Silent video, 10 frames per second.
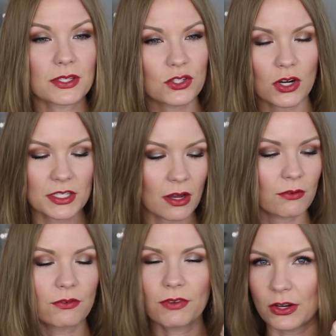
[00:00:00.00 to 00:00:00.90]
It starts
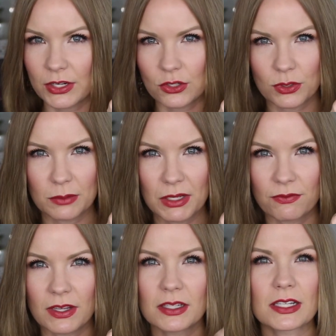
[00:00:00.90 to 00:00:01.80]
out very creamy
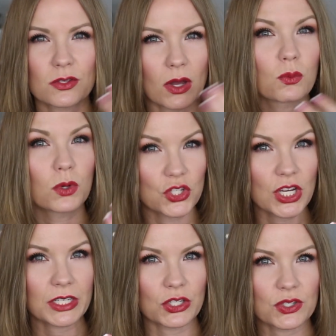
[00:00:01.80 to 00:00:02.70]
feeling, so I would
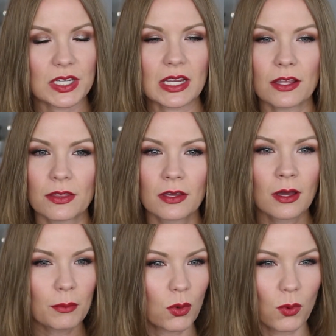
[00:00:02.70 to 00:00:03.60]
check your teeth,
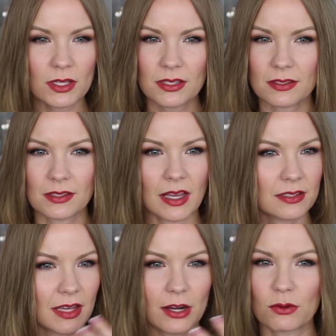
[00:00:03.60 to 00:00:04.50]
but once it
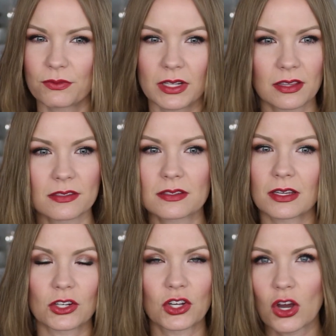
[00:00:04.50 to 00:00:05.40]
sets, I don't feel like this is
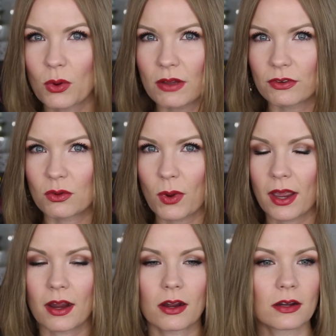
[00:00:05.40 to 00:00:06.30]
gonna go
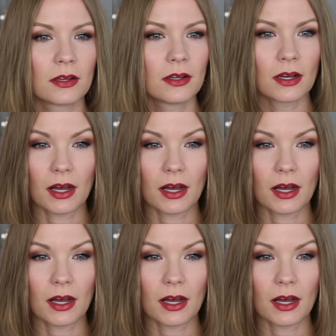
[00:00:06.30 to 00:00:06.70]
everywhere.